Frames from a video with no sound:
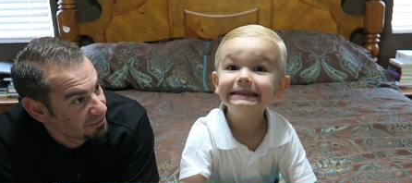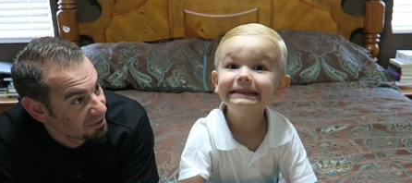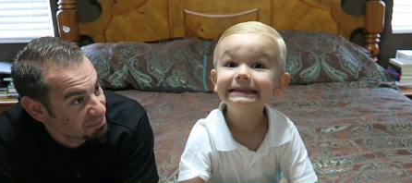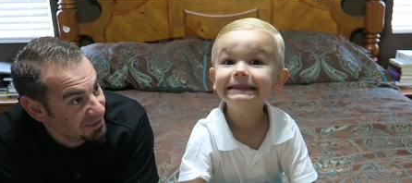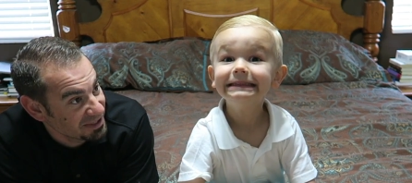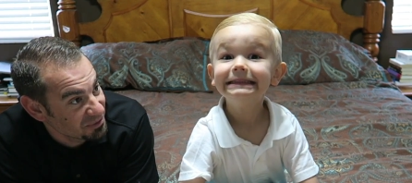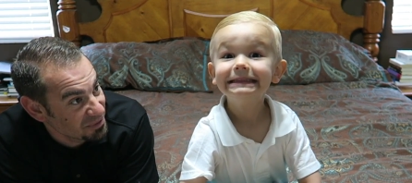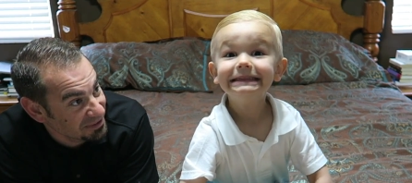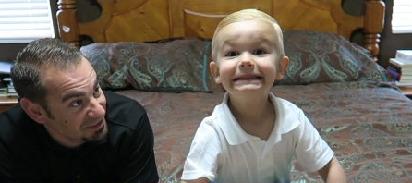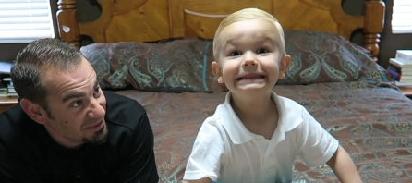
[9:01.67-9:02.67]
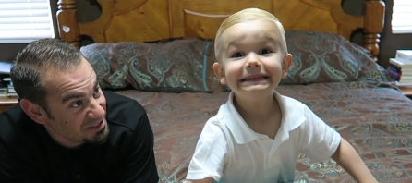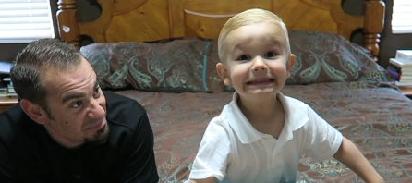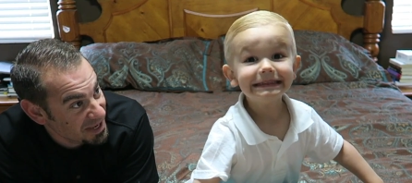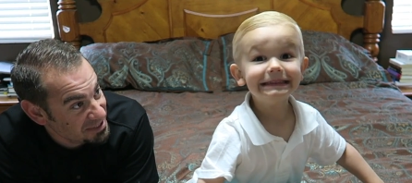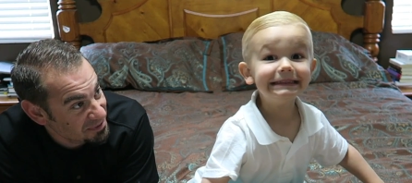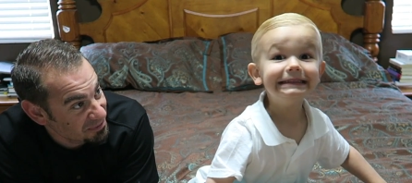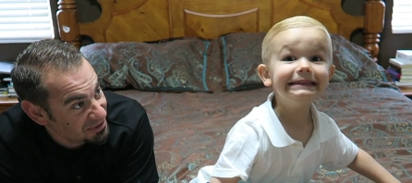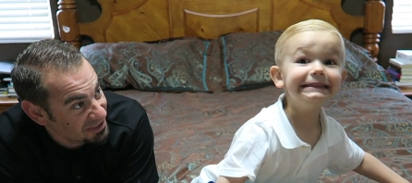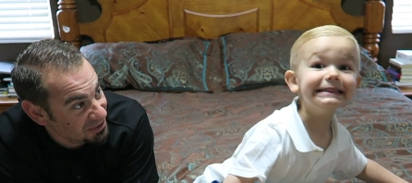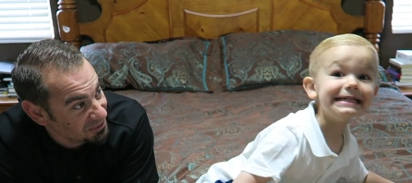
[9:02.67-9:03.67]
Speaker 1: You want to play in the Wilkie Ways basement
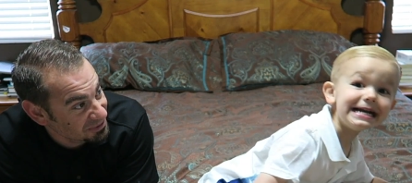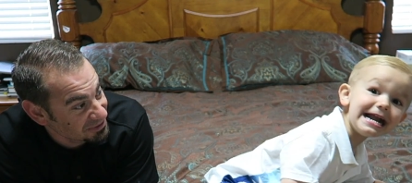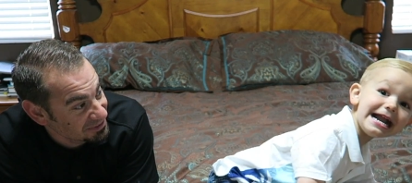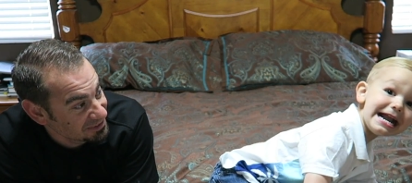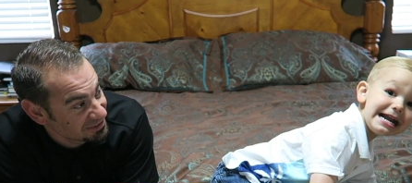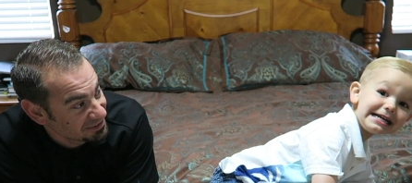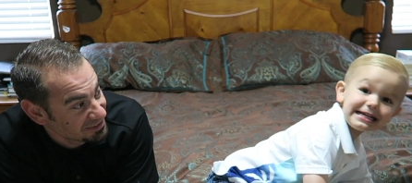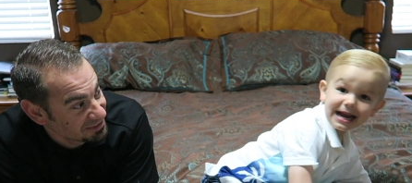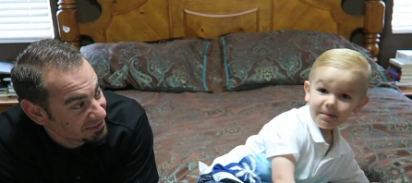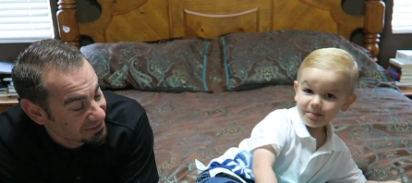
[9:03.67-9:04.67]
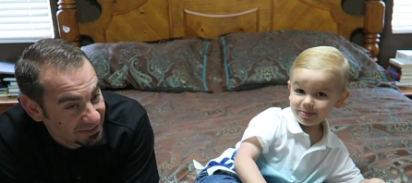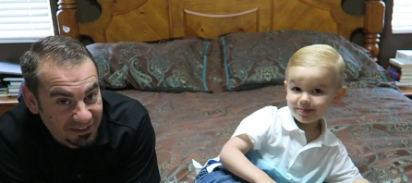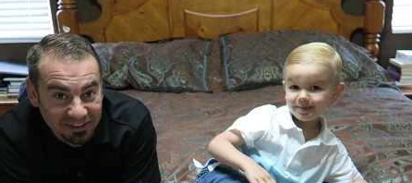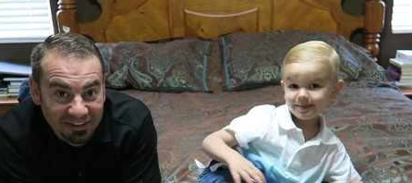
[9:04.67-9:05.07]
when you get older? Yep.